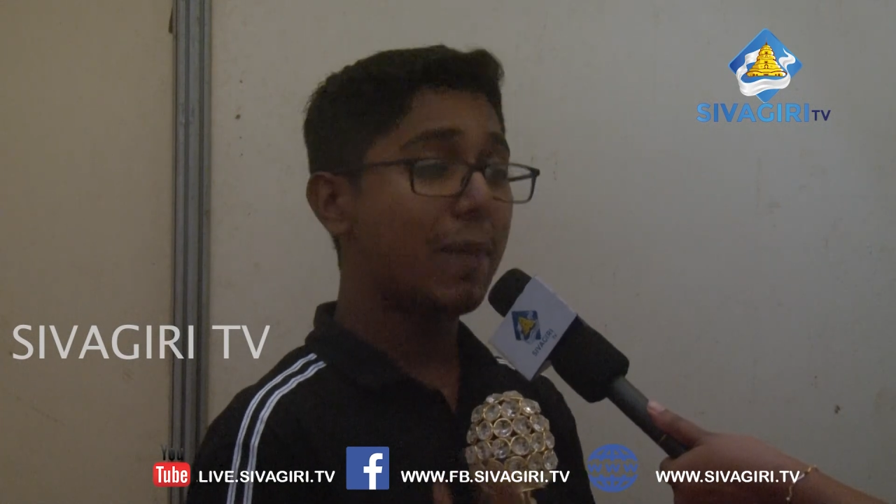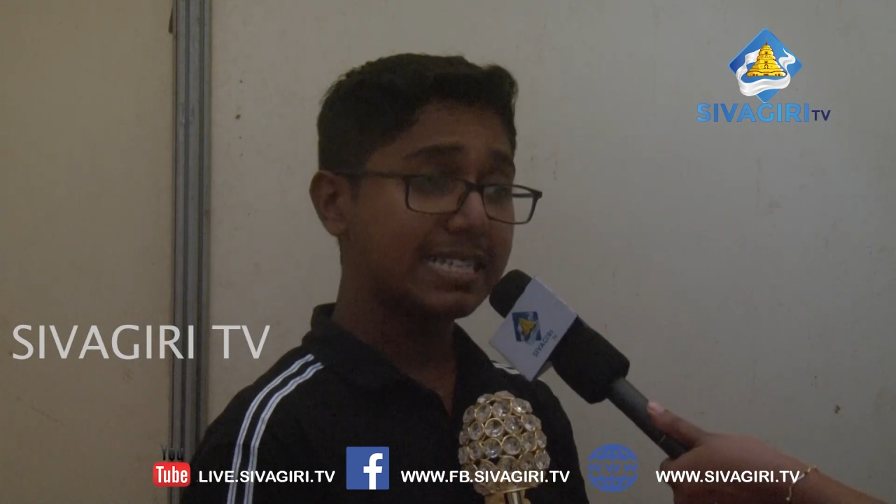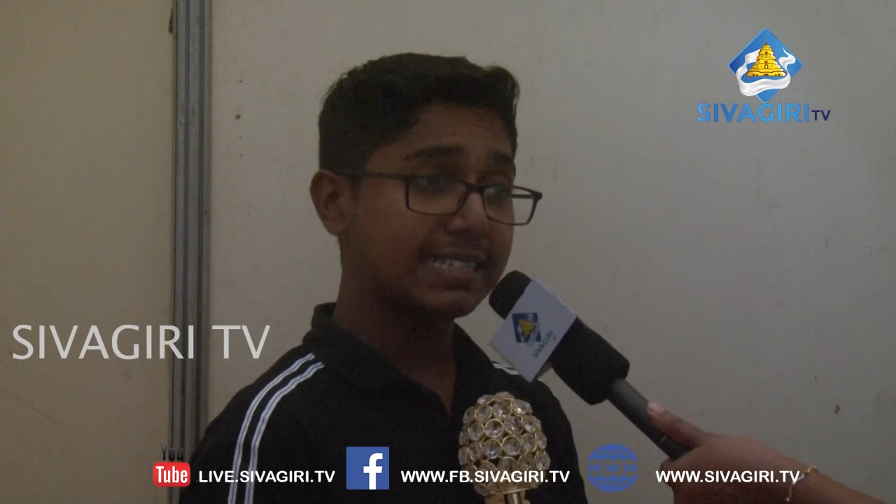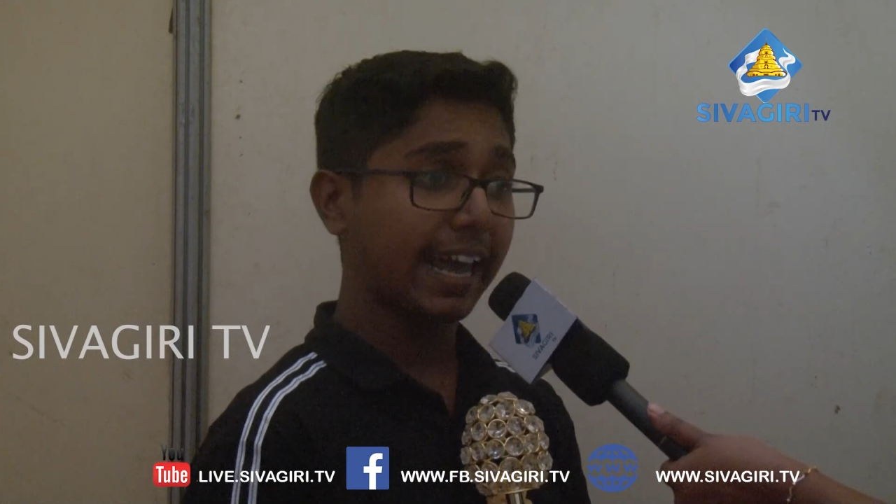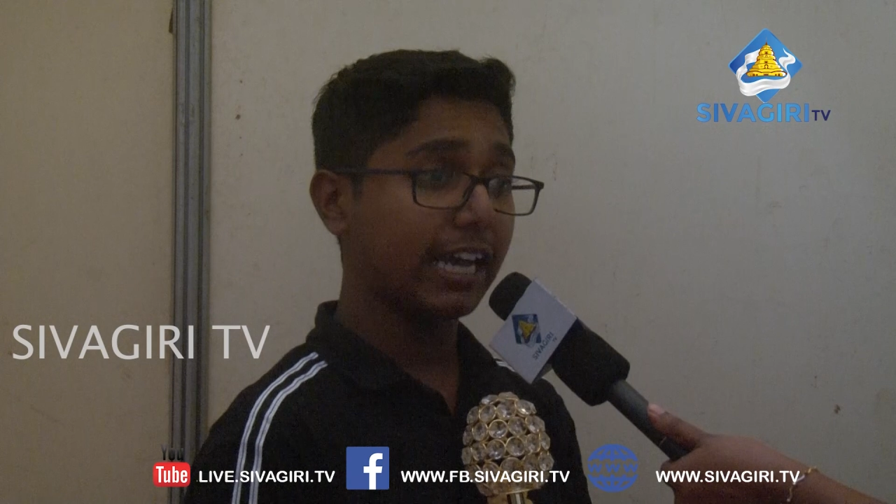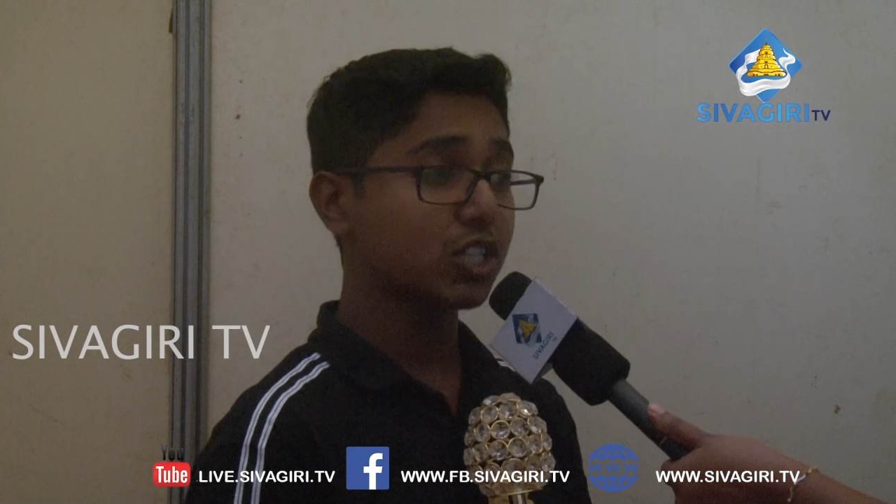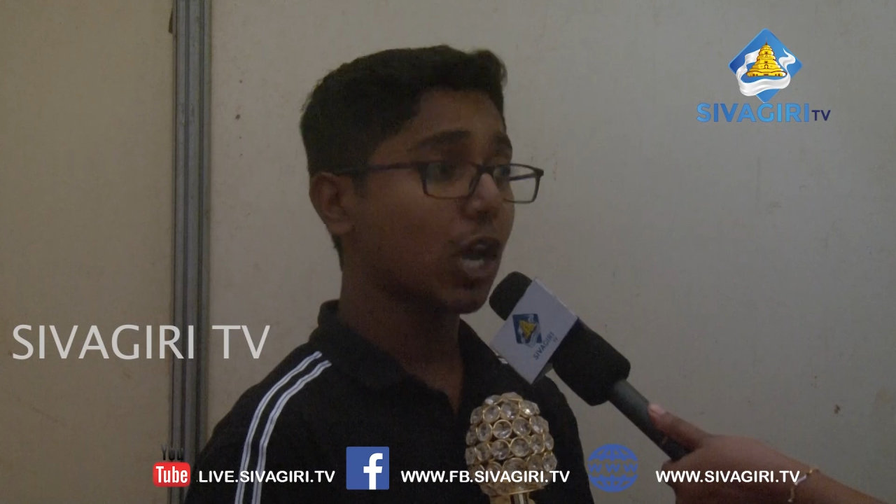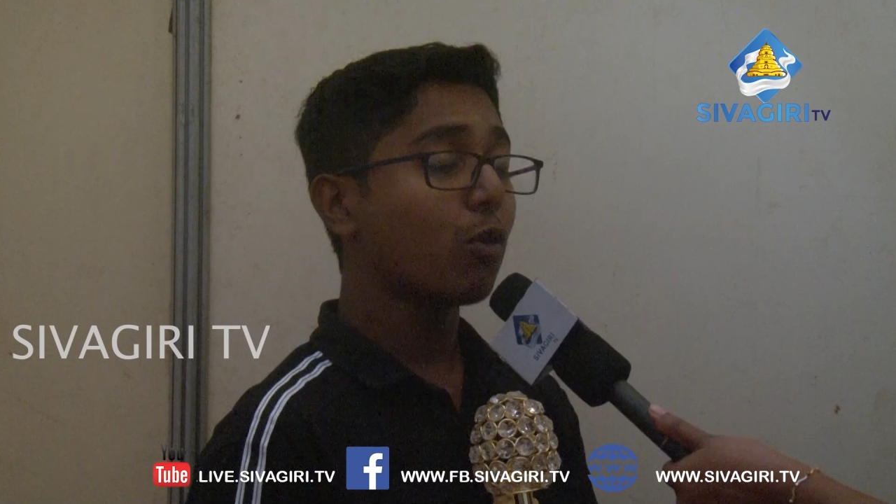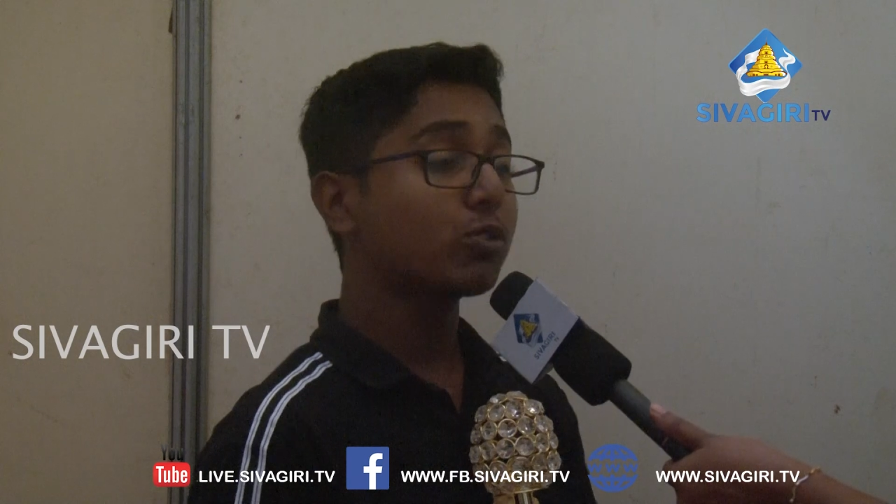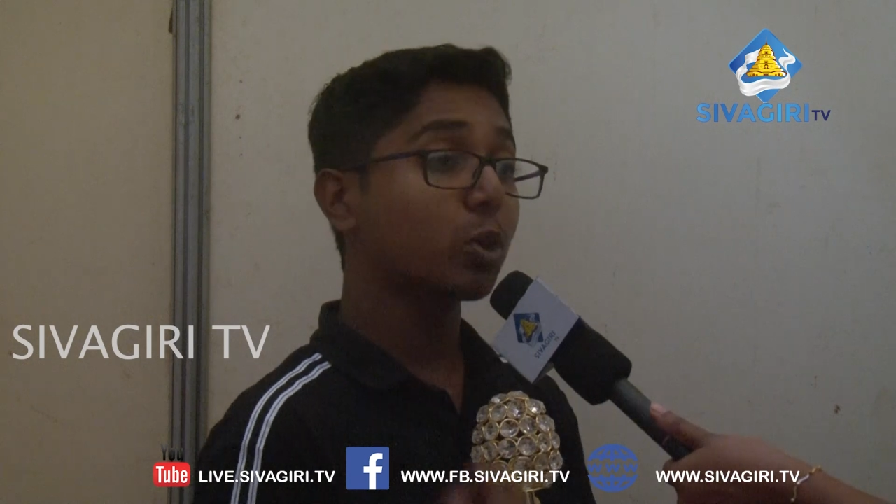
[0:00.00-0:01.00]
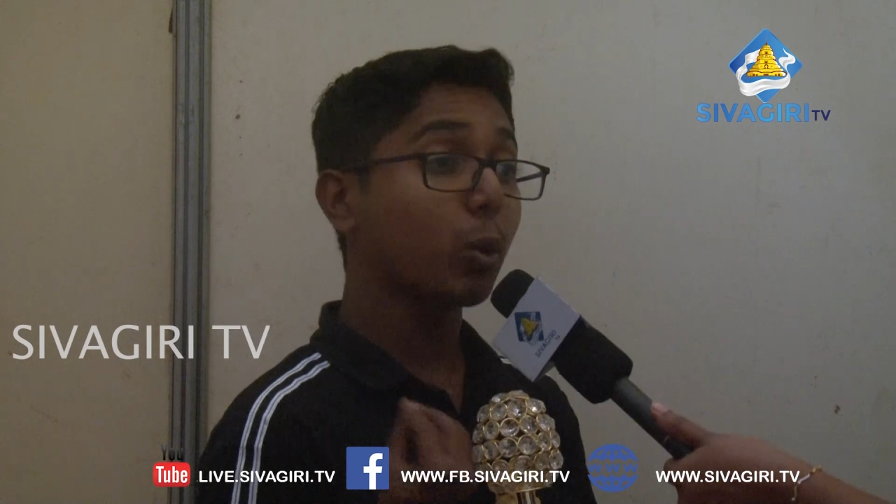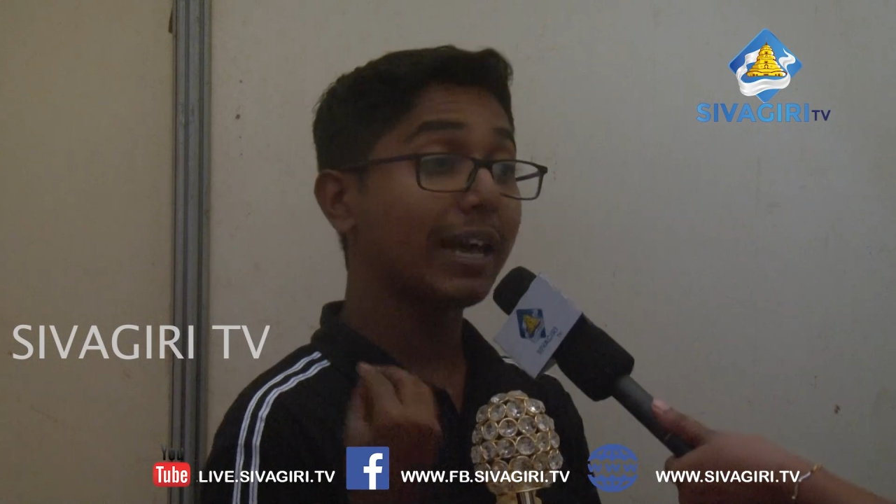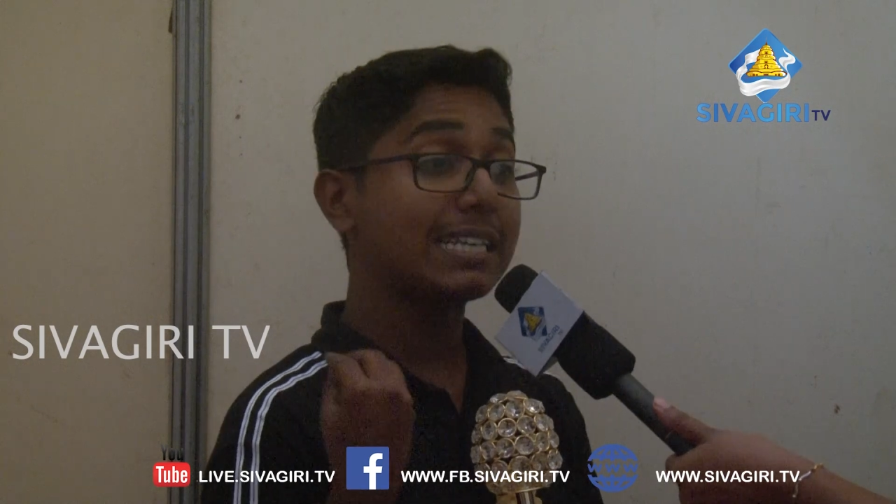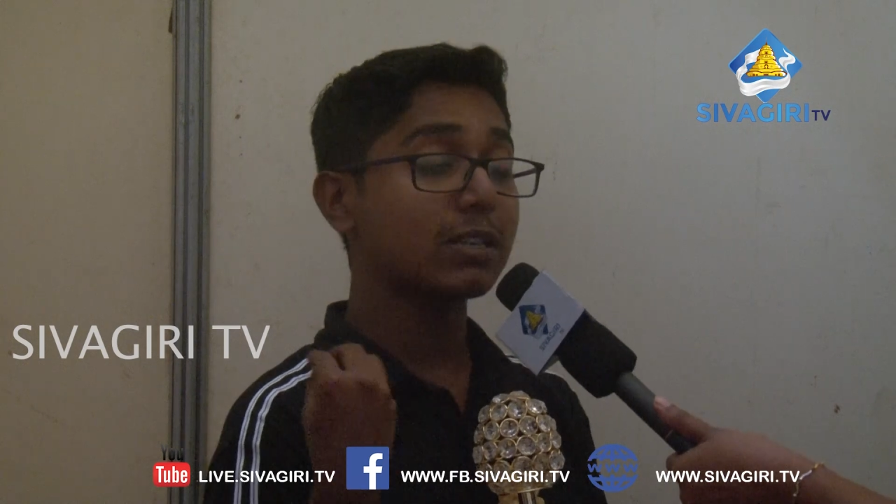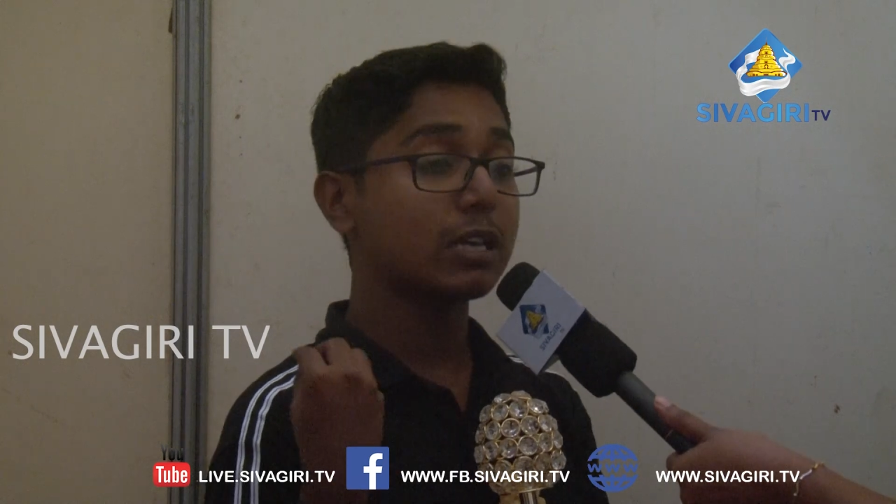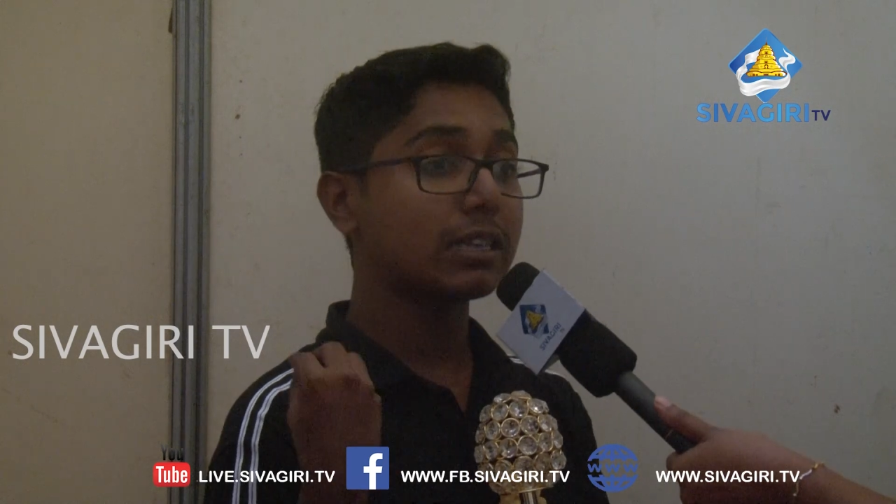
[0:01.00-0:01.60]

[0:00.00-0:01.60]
message through his